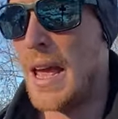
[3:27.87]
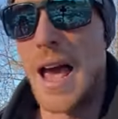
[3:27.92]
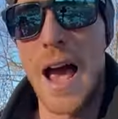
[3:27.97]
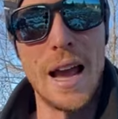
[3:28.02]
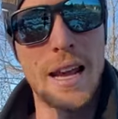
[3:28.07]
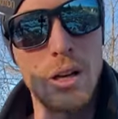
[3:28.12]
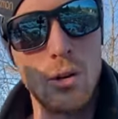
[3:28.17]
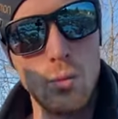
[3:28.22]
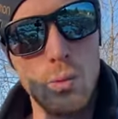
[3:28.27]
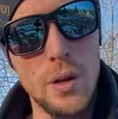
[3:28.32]
I
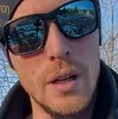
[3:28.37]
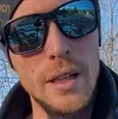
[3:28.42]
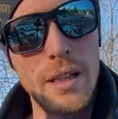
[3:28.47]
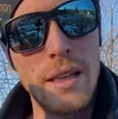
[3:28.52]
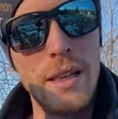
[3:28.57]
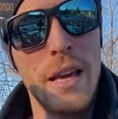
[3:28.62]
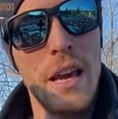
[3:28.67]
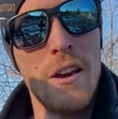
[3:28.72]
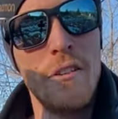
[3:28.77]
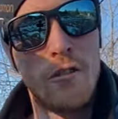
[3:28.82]
can
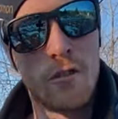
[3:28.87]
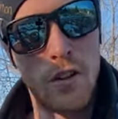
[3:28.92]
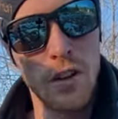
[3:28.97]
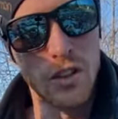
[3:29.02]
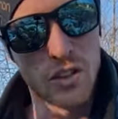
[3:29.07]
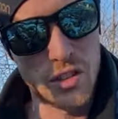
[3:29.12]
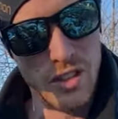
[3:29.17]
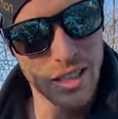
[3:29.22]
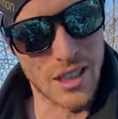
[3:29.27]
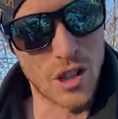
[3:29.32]
really feel
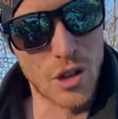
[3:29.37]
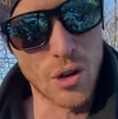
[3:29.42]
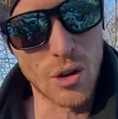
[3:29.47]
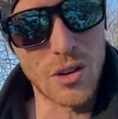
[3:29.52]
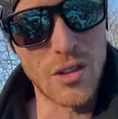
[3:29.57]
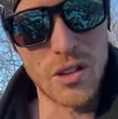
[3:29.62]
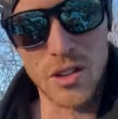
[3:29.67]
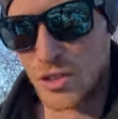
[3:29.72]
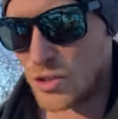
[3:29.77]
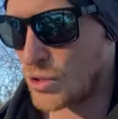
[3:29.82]
secure
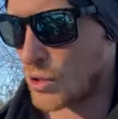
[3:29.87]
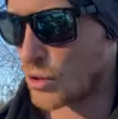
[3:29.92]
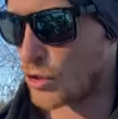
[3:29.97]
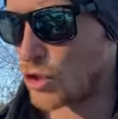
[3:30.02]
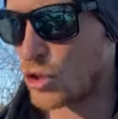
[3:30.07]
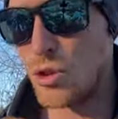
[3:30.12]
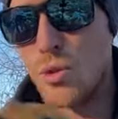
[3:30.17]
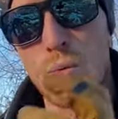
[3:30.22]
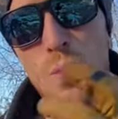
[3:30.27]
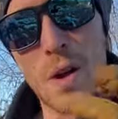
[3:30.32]
in the
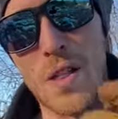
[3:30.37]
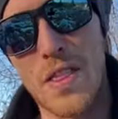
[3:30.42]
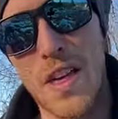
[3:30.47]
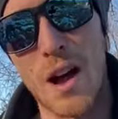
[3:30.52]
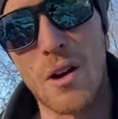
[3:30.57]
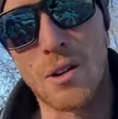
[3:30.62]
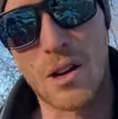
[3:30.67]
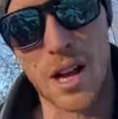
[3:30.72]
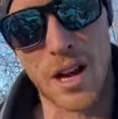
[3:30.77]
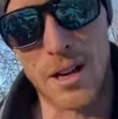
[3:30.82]
snowshoe
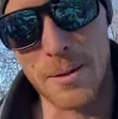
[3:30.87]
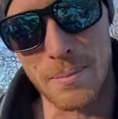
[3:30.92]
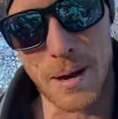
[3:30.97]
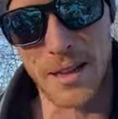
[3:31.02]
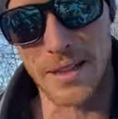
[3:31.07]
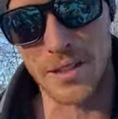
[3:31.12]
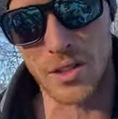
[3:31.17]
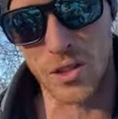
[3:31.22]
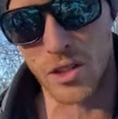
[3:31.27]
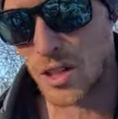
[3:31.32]
without cutting my
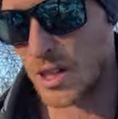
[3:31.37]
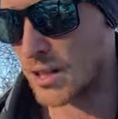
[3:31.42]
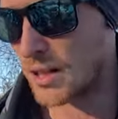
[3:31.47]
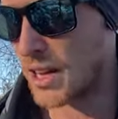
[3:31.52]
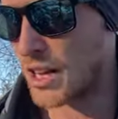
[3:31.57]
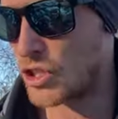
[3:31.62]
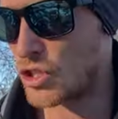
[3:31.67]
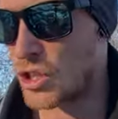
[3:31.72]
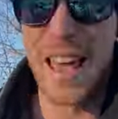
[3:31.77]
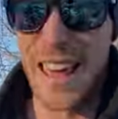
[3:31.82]

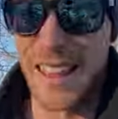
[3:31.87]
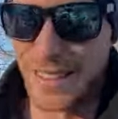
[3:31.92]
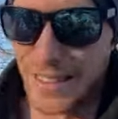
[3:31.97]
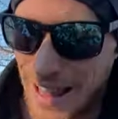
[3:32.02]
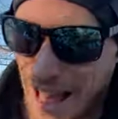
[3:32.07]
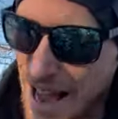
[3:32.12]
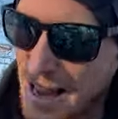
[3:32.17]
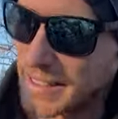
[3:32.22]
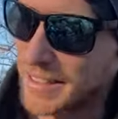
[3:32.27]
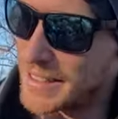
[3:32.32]
circulation. And
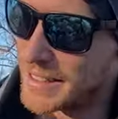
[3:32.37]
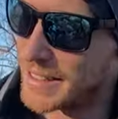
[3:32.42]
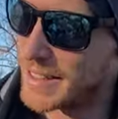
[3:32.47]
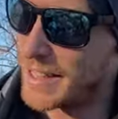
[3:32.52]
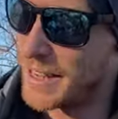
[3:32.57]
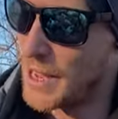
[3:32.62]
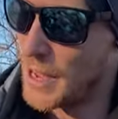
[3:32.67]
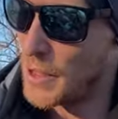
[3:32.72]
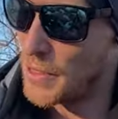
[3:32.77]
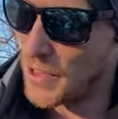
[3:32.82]
lastly,
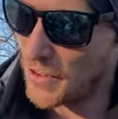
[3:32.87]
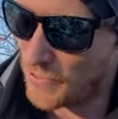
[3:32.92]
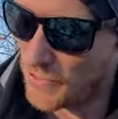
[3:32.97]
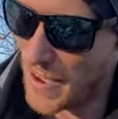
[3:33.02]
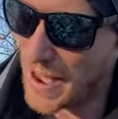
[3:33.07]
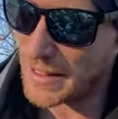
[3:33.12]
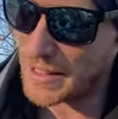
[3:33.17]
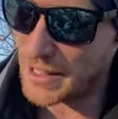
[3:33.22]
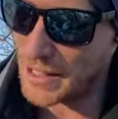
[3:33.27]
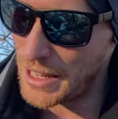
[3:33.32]
the
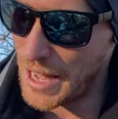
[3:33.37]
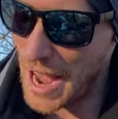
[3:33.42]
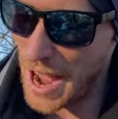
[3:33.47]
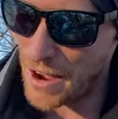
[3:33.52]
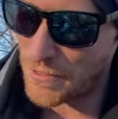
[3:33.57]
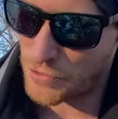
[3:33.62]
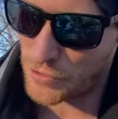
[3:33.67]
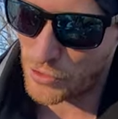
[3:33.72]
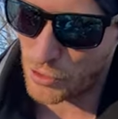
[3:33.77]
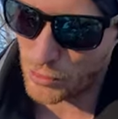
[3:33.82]
fact that you
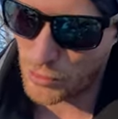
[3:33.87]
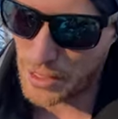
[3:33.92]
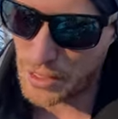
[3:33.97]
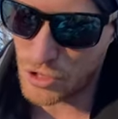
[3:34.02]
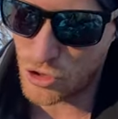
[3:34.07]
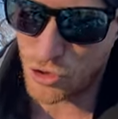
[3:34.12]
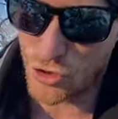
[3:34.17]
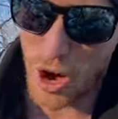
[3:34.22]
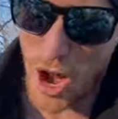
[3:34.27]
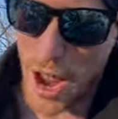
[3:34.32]
have 3
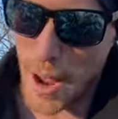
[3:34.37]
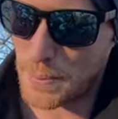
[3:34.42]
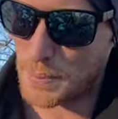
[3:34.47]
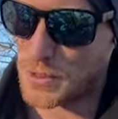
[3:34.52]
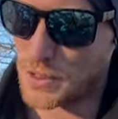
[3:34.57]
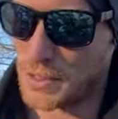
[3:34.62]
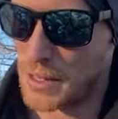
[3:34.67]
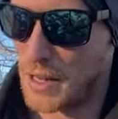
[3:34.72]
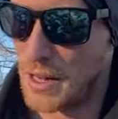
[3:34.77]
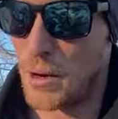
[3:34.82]

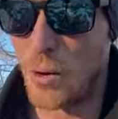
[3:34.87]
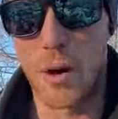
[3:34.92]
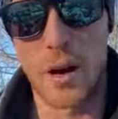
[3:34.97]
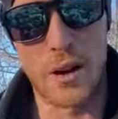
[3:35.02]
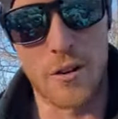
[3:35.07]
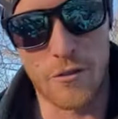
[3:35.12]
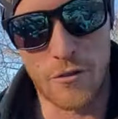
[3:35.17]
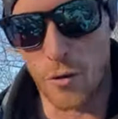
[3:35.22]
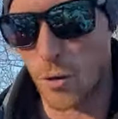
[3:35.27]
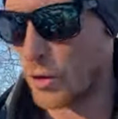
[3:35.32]
straps and a
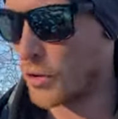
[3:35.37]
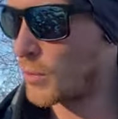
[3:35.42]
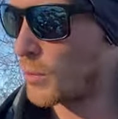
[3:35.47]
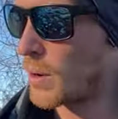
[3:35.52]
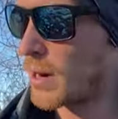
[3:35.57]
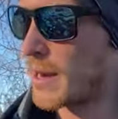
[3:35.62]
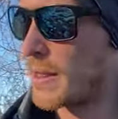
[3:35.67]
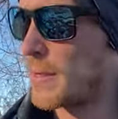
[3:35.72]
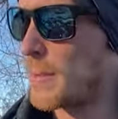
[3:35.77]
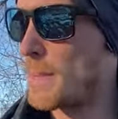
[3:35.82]
4th
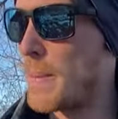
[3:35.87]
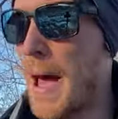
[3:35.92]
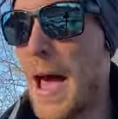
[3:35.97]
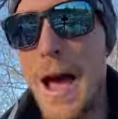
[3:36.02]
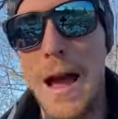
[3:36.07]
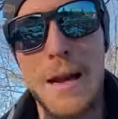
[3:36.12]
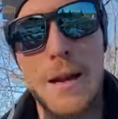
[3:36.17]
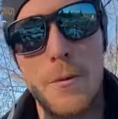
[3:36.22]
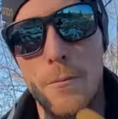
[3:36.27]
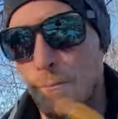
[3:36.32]
one at the
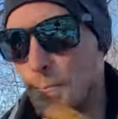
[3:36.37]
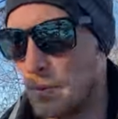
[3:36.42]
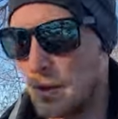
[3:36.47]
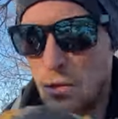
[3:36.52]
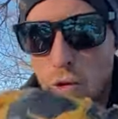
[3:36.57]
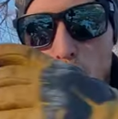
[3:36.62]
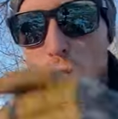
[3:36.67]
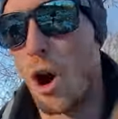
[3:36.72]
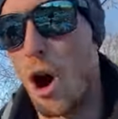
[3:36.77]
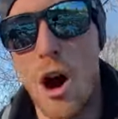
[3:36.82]
back,
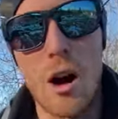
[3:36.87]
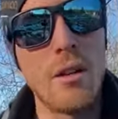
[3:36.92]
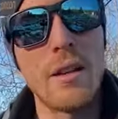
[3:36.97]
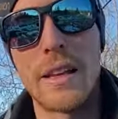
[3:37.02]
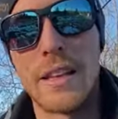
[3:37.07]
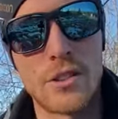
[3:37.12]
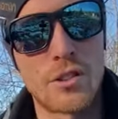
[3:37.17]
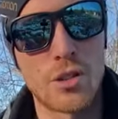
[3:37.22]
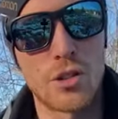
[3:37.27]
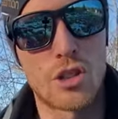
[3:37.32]
they're all
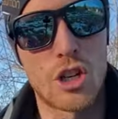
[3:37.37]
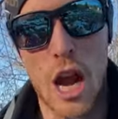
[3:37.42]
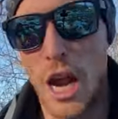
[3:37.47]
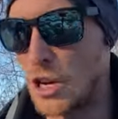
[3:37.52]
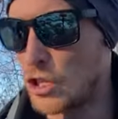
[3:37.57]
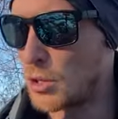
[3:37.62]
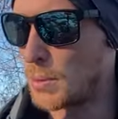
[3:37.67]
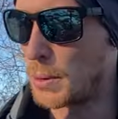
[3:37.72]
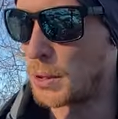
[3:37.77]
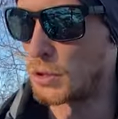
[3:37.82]

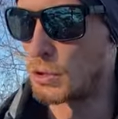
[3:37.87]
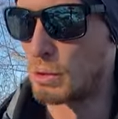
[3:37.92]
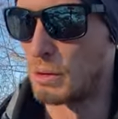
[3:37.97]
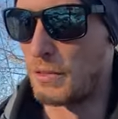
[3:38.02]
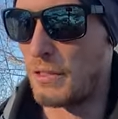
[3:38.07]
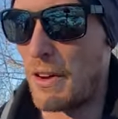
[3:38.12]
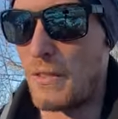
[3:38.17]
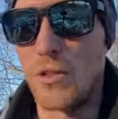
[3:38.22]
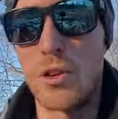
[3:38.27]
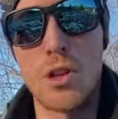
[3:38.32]
interchangeable, so
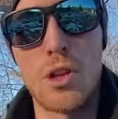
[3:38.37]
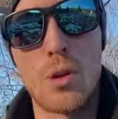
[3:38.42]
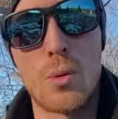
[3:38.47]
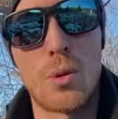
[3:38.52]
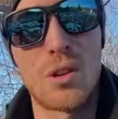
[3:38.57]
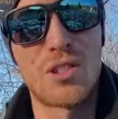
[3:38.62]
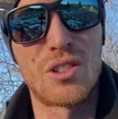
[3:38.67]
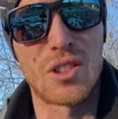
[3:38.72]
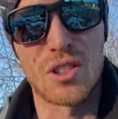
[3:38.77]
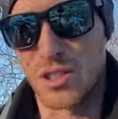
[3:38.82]
if ever you
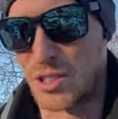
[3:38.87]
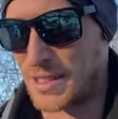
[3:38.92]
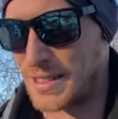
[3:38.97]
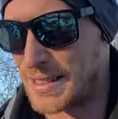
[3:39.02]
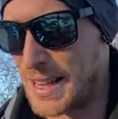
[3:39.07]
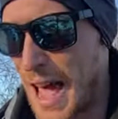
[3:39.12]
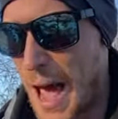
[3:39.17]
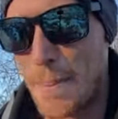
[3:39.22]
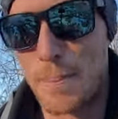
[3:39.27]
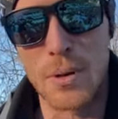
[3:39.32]
were to
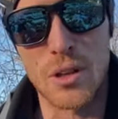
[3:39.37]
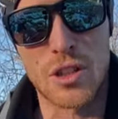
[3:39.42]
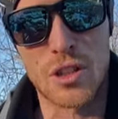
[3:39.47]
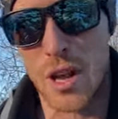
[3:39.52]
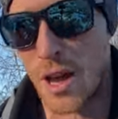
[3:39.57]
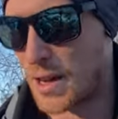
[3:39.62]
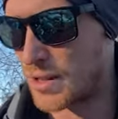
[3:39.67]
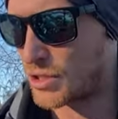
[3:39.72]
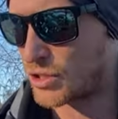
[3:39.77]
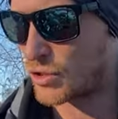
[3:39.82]
snap
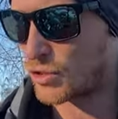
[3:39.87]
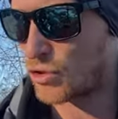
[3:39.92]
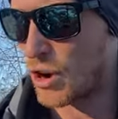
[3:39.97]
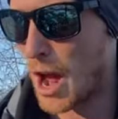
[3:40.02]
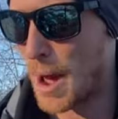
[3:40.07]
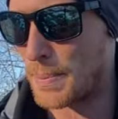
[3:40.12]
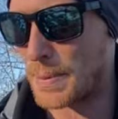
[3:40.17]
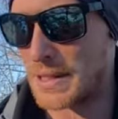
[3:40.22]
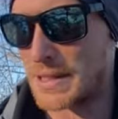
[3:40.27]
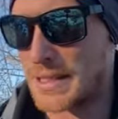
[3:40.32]
a
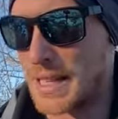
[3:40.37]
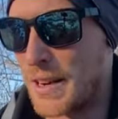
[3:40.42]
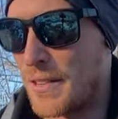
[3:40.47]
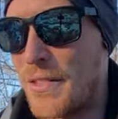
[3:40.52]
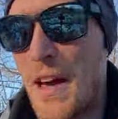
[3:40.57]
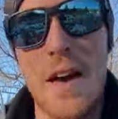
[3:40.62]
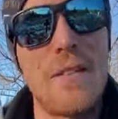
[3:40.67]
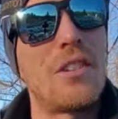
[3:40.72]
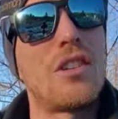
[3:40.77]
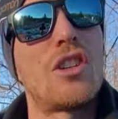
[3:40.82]
strap, instead of
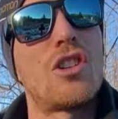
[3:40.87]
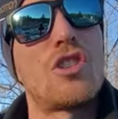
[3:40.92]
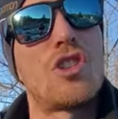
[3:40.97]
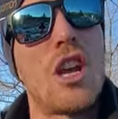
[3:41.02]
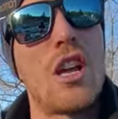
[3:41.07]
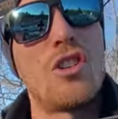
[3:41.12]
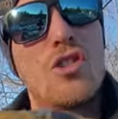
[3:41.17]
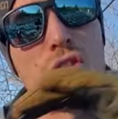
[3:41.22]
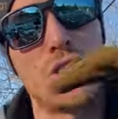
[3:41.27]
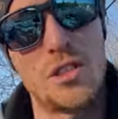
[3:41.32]
having to
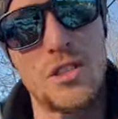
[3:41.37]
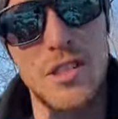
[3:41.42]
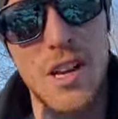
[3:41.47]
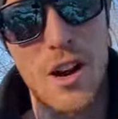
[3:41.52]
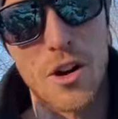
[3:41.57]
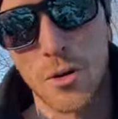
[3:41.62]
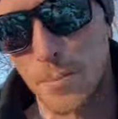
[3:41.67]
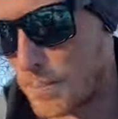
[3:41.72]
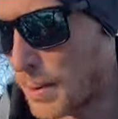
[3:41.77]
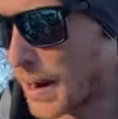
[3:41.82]
change your
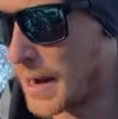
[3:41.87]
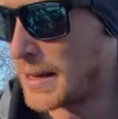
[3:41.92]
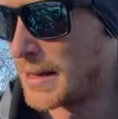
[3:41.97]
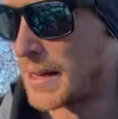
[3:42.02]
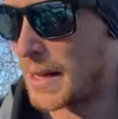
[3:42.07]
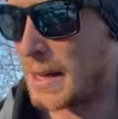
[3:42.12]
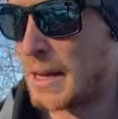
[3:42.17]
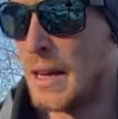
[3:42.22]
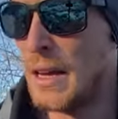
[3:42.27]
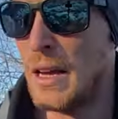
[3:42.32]
entire
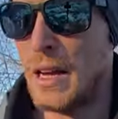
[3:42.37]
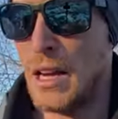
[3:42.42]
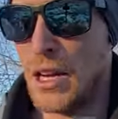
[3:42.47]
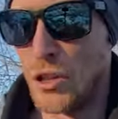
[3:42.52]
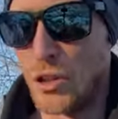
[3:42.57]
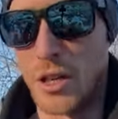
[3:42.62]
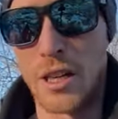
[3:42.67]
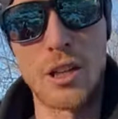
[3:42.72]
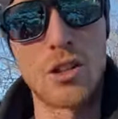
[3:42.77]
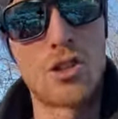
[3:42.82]
binding,
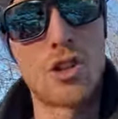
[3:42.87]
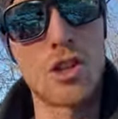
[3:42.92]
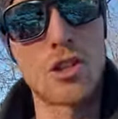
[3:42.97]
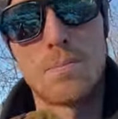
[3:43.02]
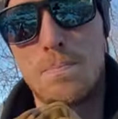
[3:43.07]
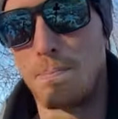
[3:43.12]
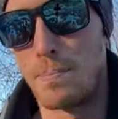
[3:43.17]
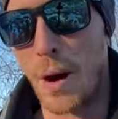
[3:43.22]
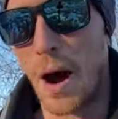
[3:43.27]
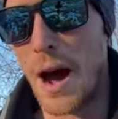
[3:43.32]
you can
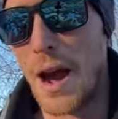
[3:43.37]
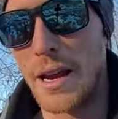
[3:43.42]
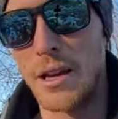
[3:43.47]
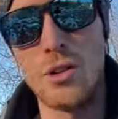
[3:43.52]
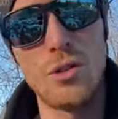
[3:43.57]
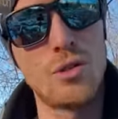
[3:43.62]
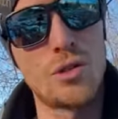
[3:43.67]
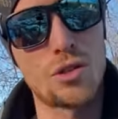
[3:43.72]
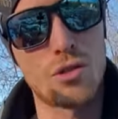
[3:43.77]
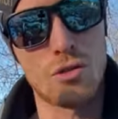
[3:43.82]
just buy
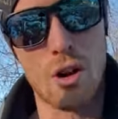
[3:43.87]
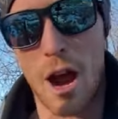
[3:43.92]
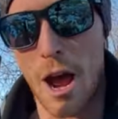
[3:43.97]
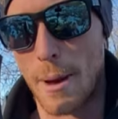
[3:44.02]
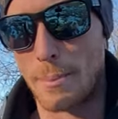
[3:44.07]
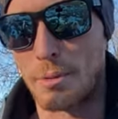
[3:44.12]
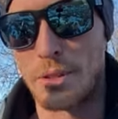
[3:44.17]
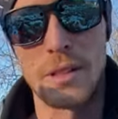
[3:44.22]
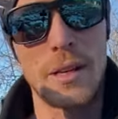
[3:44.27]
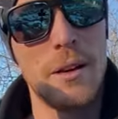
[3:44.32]
new
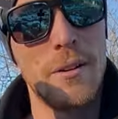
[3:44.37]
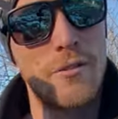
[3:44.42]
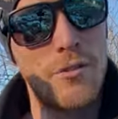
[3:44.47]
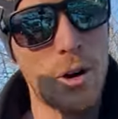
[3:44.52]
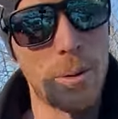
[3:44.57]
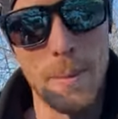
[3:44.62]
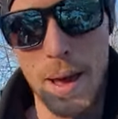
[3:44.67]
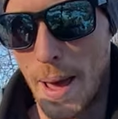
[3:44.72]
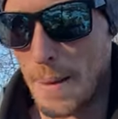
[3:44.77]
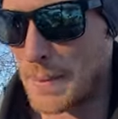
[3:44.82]
straps
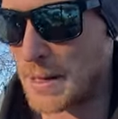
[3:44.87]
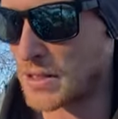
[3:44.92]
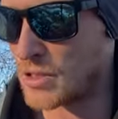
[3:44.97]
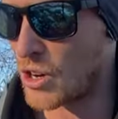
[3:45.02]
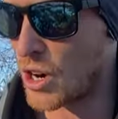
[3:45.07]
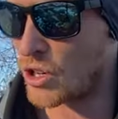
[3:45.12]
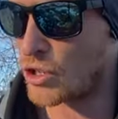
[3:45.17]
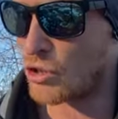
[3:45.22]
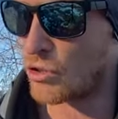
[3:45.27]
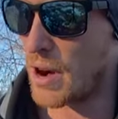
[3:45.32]
from
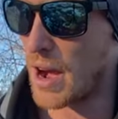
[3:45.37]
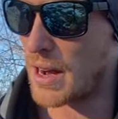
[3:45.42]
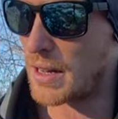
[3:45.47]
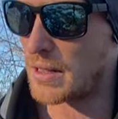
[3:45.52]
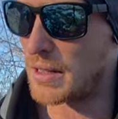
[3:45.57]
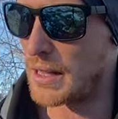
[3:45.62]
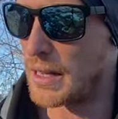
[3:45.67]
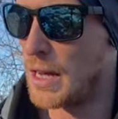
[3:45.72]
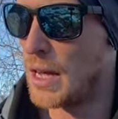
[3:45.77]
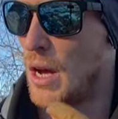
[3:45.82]
MSR
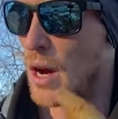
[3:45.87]
directly.